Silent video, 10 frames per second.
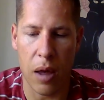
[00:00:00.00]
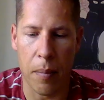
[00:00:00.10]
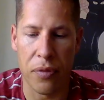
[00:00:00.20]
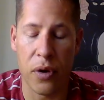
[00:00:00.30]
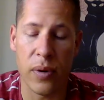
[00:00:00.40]

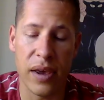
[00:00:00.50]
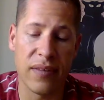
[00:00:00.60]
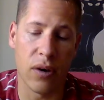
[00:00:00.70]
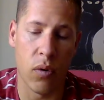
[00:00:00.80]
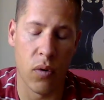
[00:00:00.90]
There
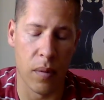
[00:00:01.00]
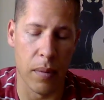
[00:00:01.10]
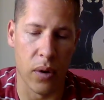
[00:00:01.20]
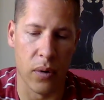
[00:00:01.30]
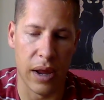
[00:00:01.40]
is a
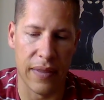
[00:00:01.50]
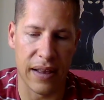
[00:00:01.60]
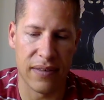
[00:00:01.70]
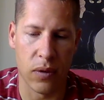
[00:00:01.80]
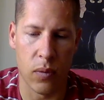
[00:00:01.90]
hormone, and
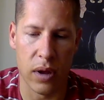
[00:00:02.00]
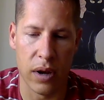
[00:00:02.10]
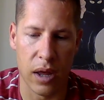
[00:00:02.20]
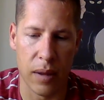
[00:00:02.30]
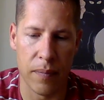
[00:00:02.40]
that's the one
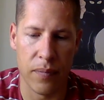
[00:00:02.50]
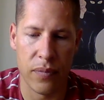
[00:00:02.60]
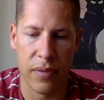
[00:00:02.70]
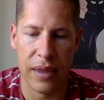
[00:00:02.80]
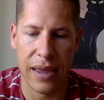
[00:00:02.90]
ANP,
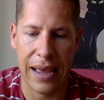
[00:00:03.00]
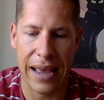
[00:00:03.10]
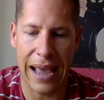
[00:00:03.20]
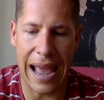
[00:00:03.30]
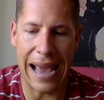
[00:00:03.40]

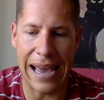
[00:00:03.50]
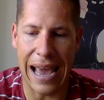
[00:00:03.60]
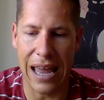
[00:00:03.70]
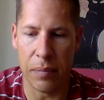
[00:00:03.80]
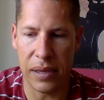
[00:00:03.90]

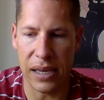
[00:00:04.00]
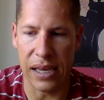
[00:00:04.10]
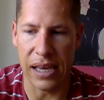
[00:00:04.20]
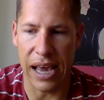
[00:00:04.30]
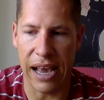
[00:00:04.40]

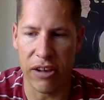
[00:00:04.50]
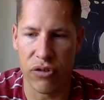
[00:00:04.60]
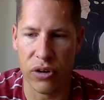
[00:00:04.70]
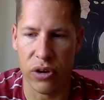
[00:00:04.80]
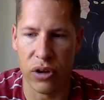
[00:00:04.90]

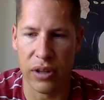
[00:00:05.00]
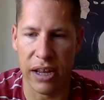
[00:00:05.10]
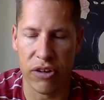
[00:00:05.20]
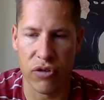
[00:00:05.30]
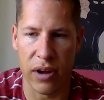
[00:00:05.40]
atrial
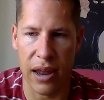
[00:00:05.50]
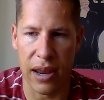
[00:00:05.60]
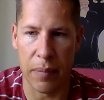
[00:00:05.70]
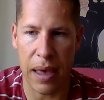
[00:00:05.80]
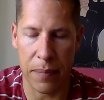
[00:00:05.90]

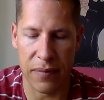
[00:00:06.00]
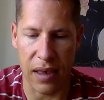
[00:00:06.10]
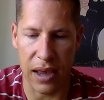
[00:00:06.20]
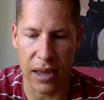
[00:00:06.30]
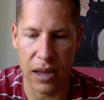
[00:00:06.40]
natriuretic
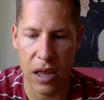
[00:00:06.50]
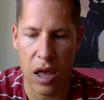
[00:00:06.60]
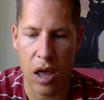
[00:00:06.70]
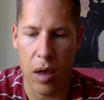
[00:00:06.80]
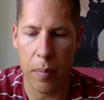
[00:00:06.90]
peptide,
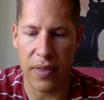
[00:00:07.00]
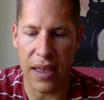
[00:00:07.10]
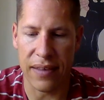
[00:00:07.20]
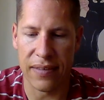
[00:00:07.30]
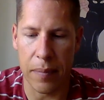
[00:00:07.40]
but
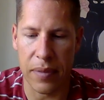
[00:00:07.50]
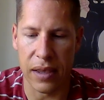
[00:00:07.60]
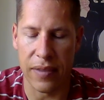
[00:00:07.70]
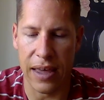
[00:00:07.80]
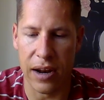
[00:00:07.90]
that's
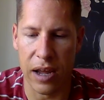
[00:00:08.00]
something that